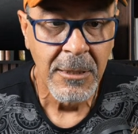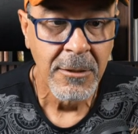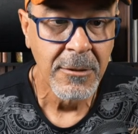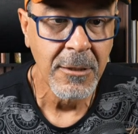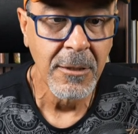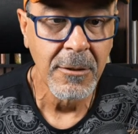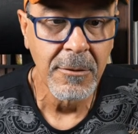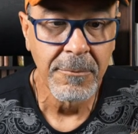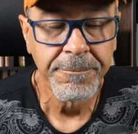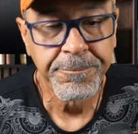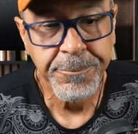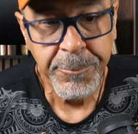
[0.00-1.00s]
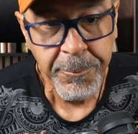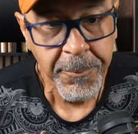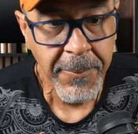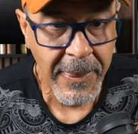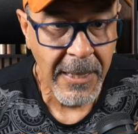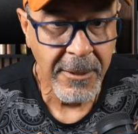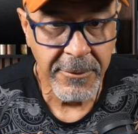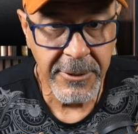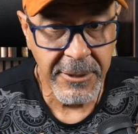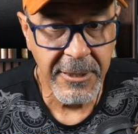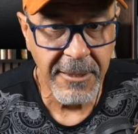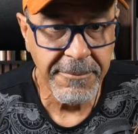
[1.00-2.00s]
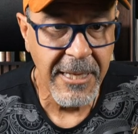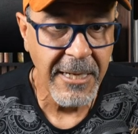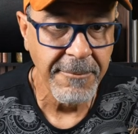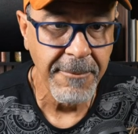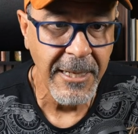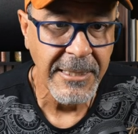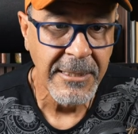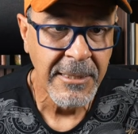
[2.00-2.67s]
So just keep that in mind.